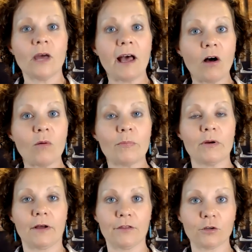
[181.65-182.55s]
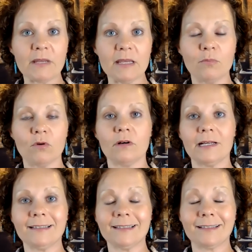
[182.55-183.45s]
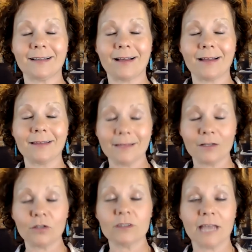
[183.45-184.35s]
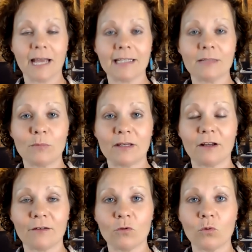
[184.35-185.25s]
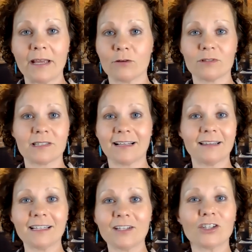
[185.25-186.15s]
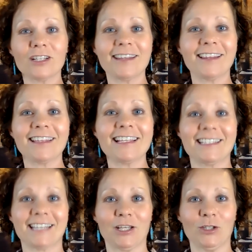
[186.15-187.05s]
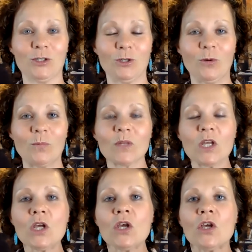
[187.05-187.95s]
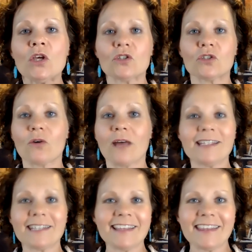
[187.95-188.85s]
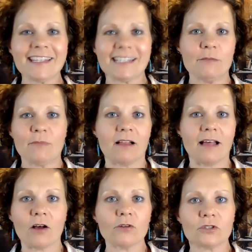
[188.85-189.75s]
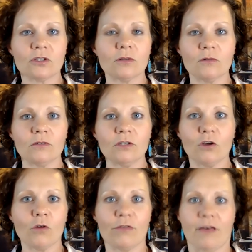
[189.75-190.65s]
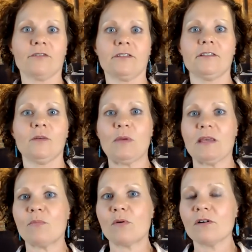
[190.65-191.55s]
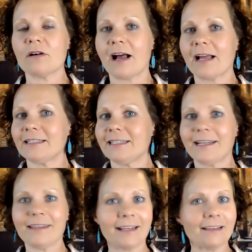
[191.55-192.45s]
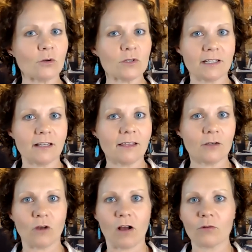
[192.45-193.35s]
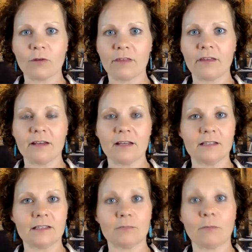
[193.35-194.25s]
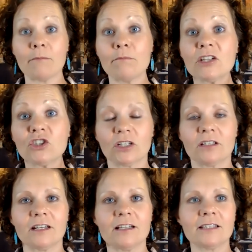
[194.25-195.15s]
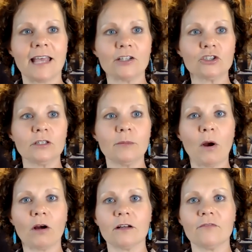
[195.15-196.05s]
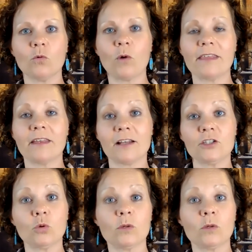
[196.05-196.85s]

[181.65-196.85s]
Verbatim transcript: help other people in a little tiny bit of a way. It was like literally the least I could do. So I sent this email out to, you know, thousands of people. I didn't think there was anything wrong with it. It's my mission. It's actually part of the way that I do